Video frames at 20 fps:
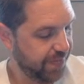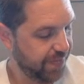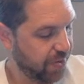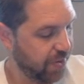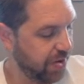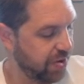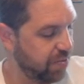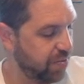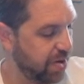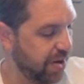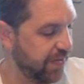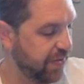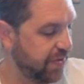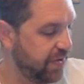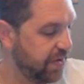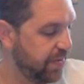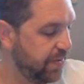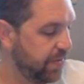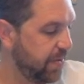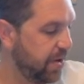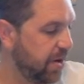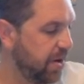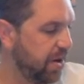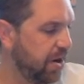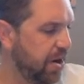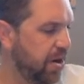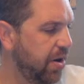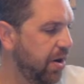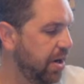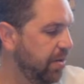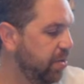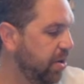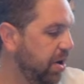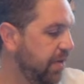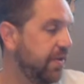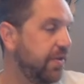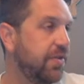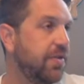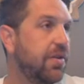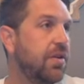Go get your breakfast. Or did you already eat
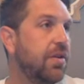breakfast?